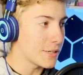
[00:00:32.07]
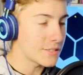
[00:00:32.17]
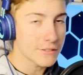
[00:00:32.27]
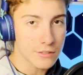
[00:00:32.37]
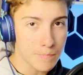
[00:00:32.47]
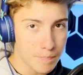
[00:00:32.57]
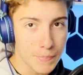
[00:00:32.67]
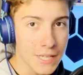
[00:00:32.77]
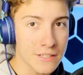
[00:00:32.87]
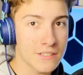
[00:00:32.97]
basically
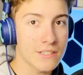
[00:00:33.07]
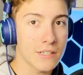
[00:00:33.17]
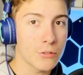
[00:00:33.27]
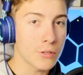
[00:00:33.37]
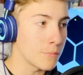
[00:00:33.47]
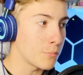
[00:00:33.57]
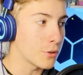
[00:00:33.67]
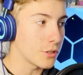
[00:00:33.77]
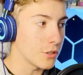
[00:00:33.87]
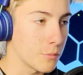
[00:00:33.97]
bins that you can
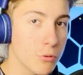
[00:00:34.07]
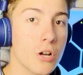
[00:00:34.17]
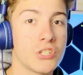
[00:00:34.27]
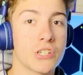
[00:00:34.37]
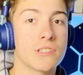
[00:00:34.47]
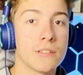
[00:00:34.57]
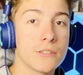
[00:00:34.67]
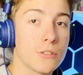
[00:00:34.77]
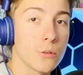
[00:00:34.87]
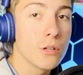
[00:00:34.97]
put your projects into.